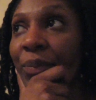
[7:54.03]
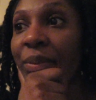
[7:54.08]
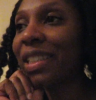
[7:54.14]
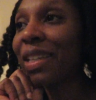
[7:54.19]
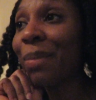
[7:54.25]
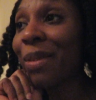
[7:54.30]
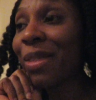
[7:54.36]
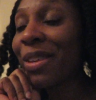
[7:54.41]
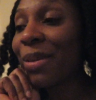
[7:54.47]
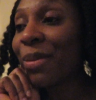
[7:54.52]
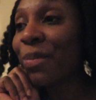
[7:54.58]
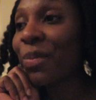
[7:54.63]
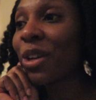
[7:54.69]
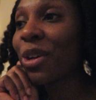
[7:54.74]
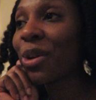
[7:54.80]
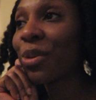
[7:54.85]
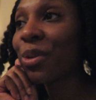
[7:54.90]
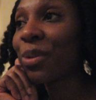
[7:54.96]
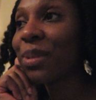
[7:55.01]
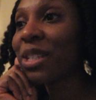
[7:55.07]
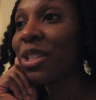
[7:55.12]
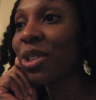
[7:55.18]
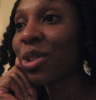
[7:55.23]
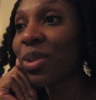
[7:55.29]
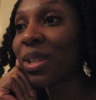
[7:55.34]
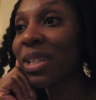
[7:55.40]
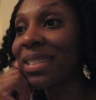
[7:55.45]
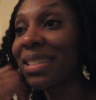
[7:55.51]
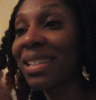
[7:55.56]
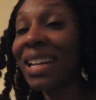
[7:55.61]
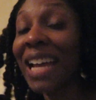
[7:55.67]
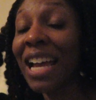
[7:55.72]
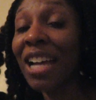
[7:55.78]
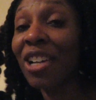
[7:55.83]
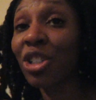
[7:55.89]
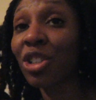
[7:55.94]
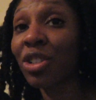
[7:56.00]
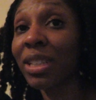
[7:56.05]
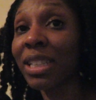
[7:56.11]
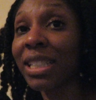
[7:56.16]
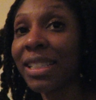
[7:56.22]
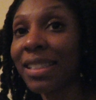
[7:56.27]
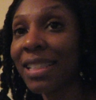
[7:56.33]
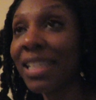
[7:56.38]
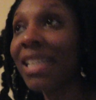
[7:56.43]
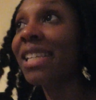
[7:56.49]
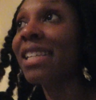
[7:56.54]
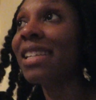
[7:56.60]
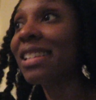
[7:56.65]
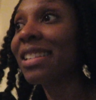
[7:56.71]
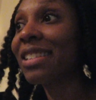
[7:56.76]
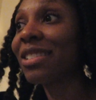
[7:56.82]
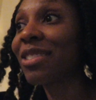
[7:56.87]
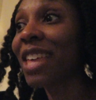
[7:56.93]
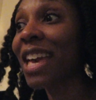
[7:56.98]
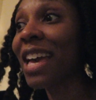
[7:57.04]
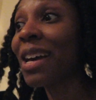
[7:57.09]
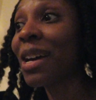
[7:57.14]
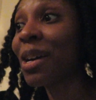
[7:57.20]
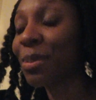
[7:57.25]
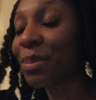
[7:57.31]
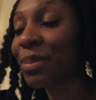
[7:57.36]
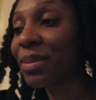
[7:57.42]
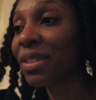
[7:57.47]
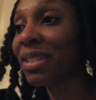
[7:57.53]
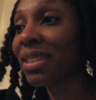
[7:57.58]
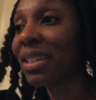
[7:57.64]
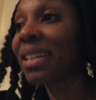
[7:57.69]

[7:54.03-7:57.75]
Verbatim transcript: Some of them, though, will be students that I actually see, so that helps